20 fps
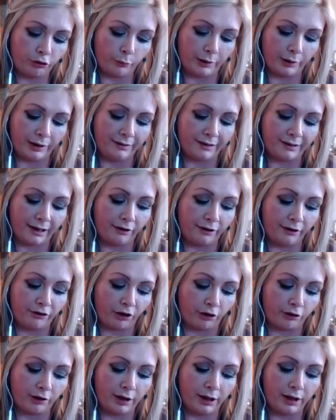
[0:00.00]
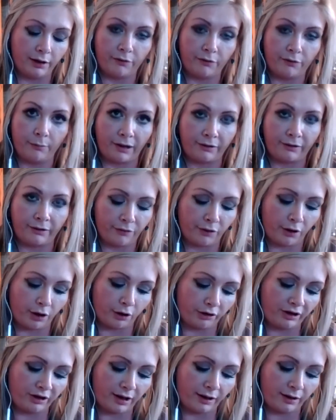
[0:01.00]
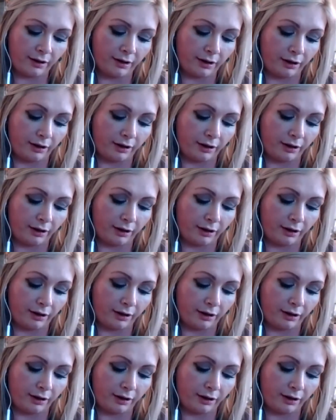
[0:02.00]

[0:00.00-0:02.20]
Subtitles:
when he died suddenly of a massive heart attack